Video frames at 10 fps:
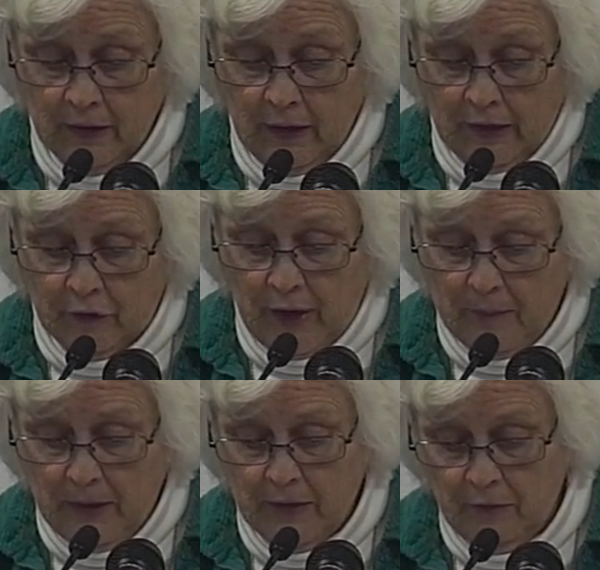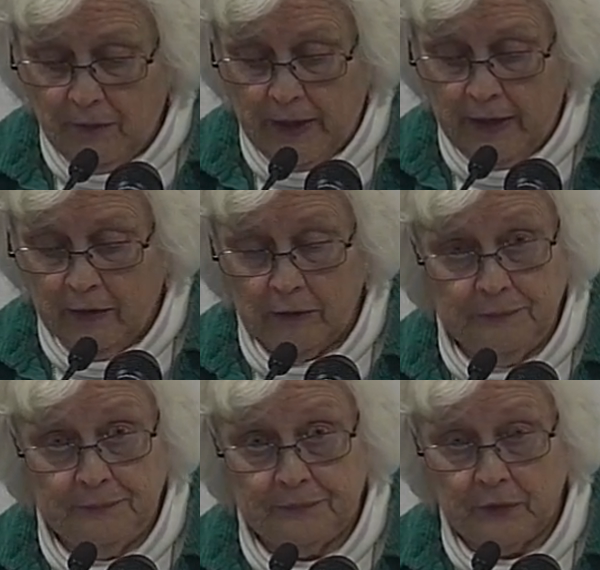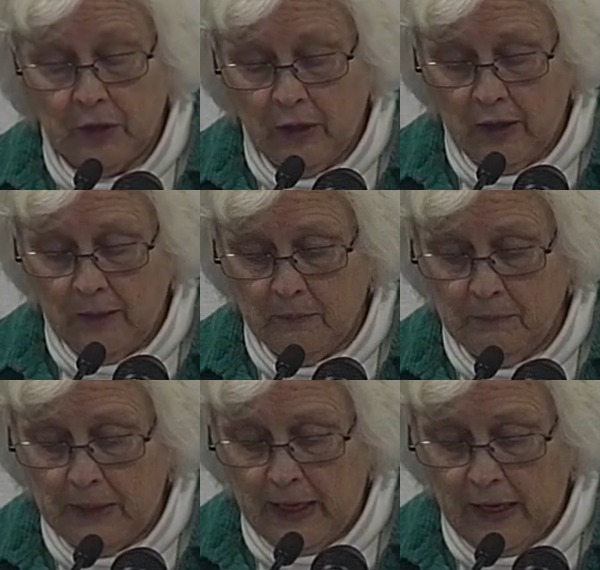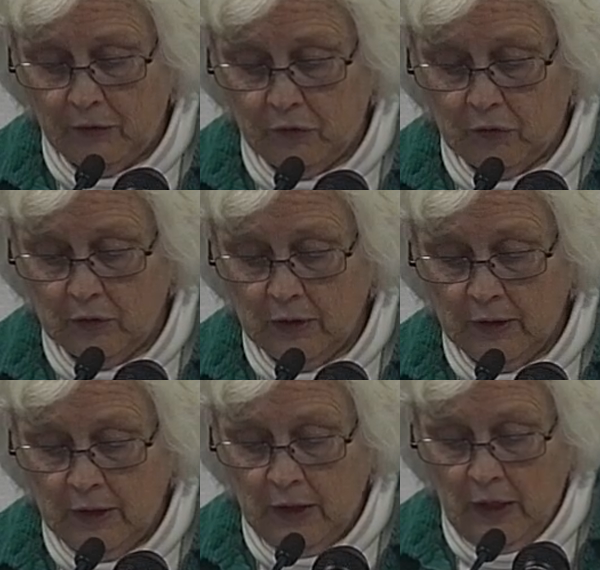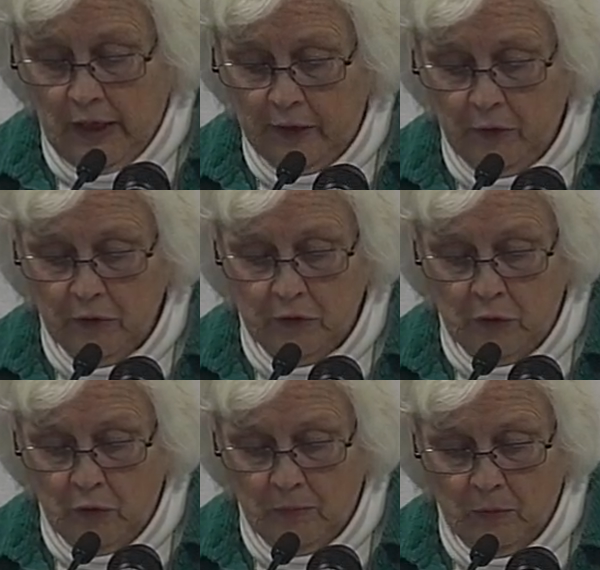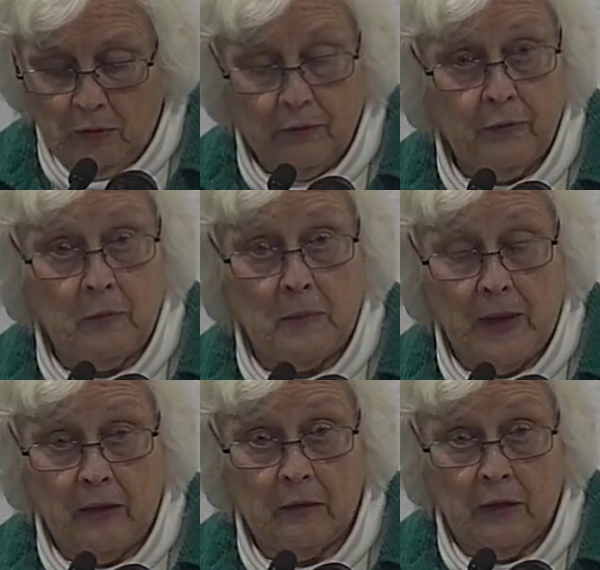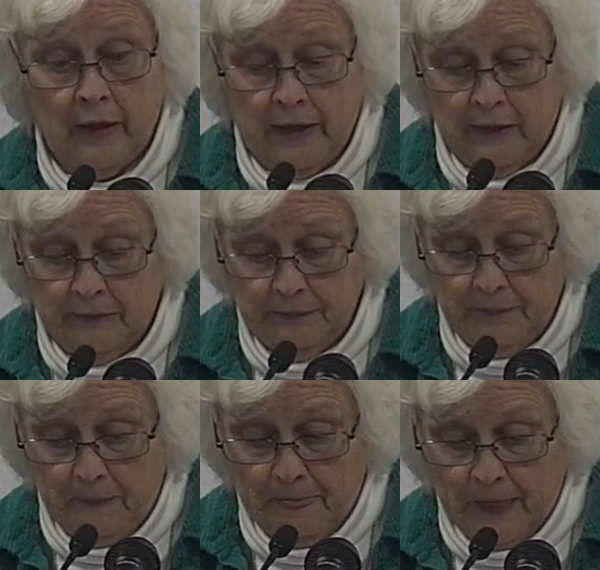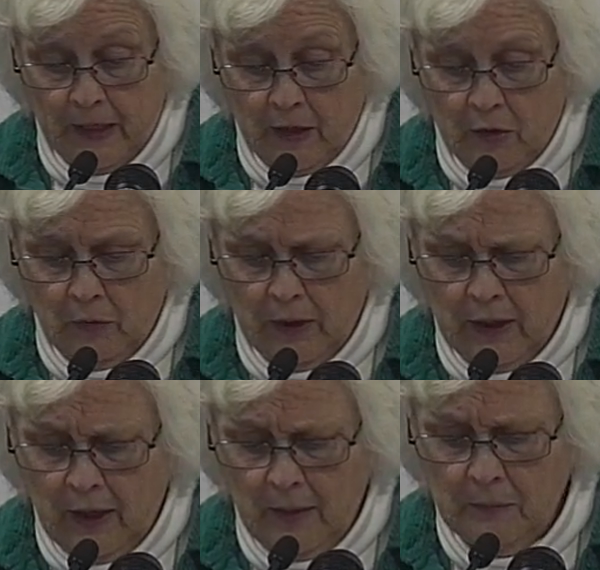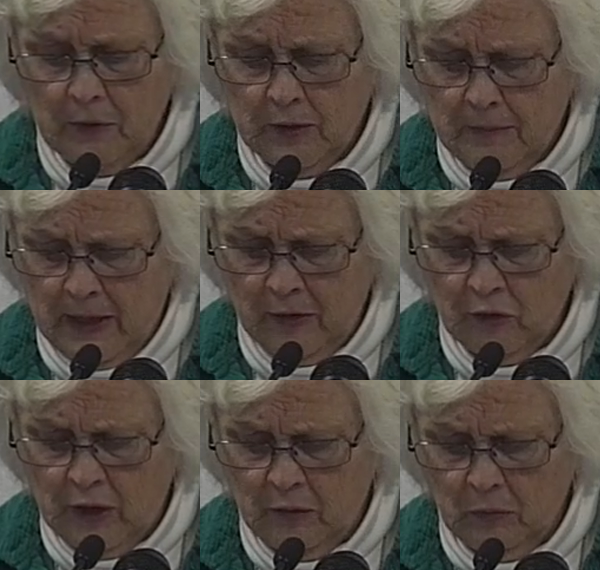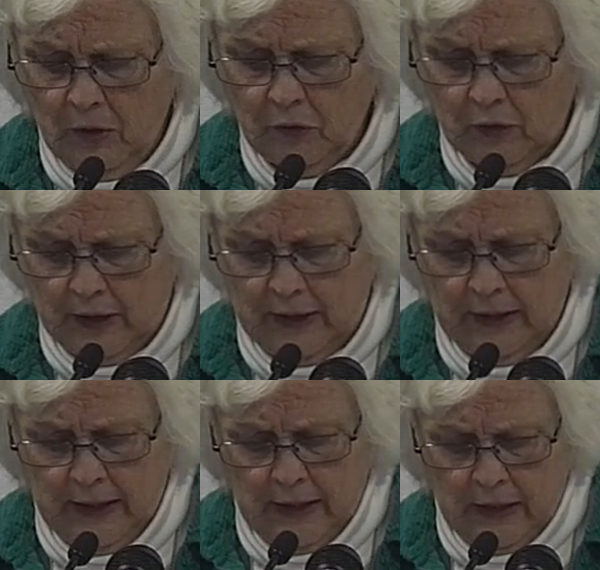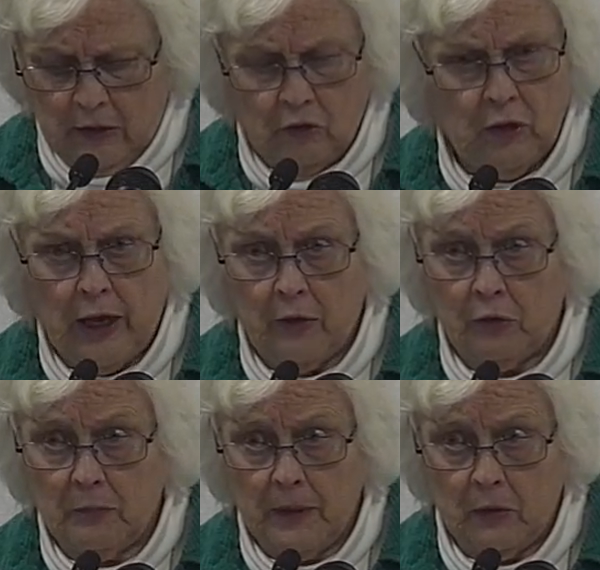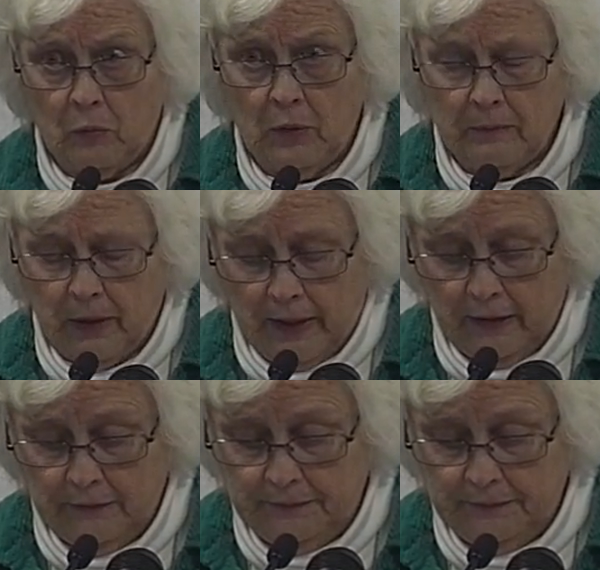I sat by the fire. Time passed. I heard no more from the mountain lion though I kept imagining rustling in the shadows by the woodpile.